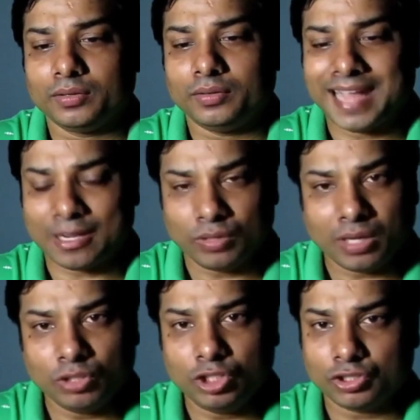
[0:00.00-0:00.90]
narrow
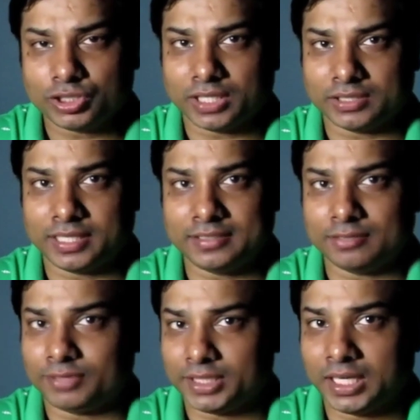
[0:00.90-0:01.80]
down your search, there is a
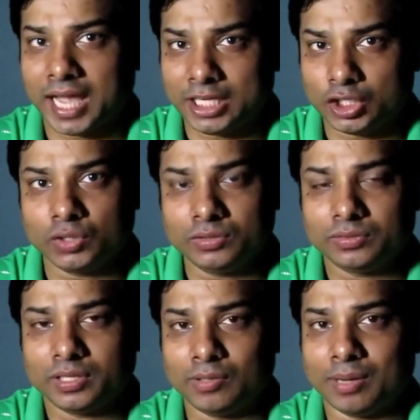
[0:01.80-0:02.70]
funnel icon.
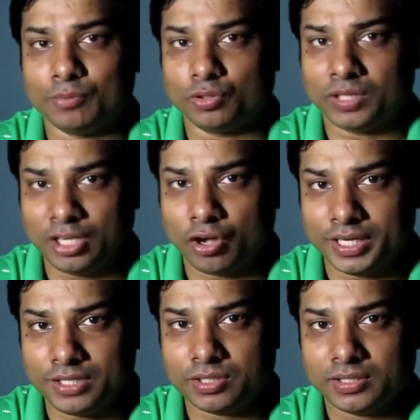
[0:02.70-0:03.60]
You have to click on
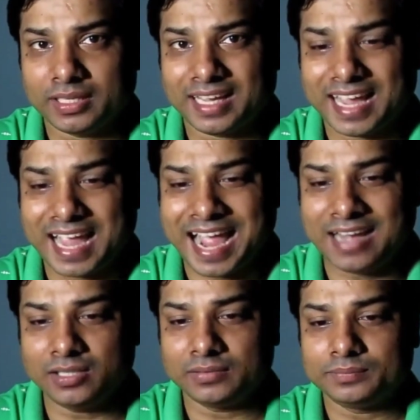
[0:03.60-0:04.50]
it
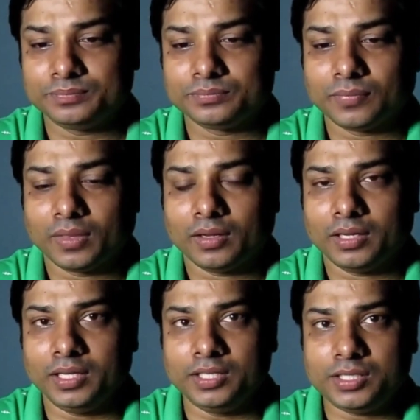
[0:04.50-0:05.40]
and
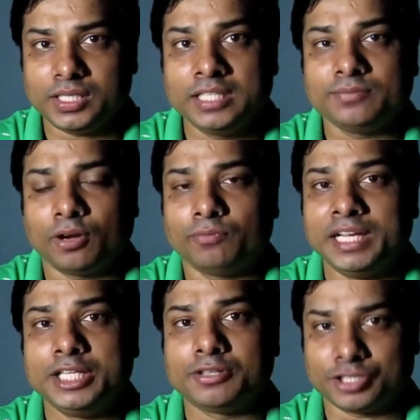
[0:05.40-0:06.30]
it is for
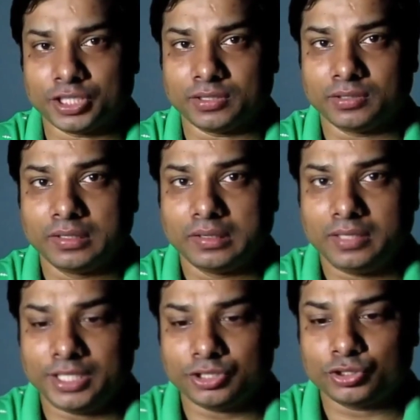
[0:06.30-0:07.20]
filtration.
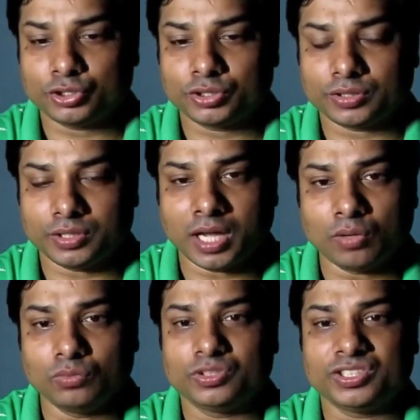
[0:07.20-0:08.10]
Let us
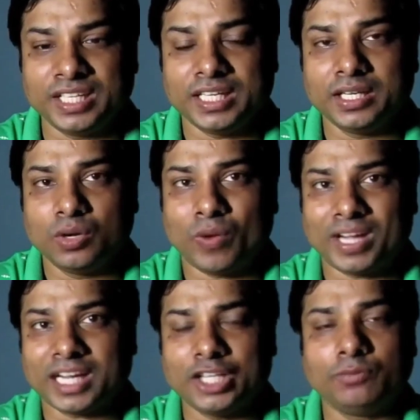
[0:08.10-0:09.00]
now see
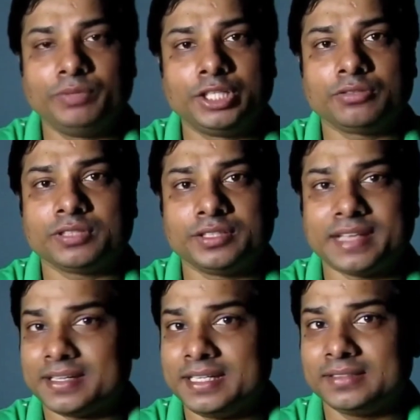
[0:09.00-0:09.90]
what kind of filters and
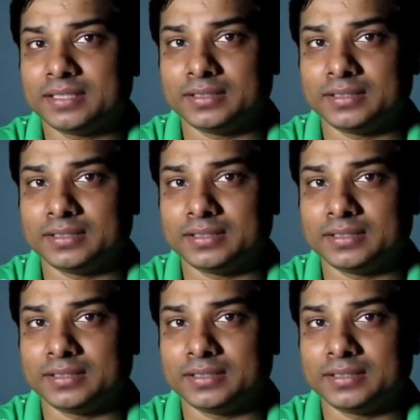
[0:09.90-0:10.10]
techniques are